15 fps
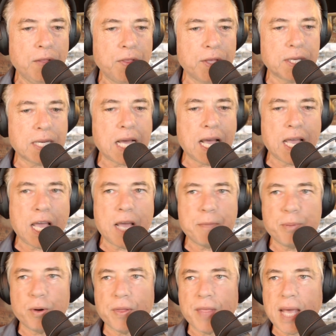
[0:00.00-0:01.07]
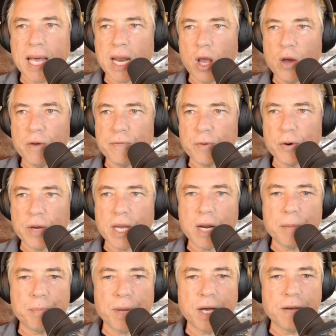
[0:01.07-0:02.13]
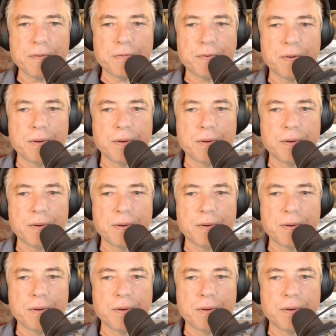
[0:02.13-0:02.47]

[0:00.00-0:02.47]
that I put that over and above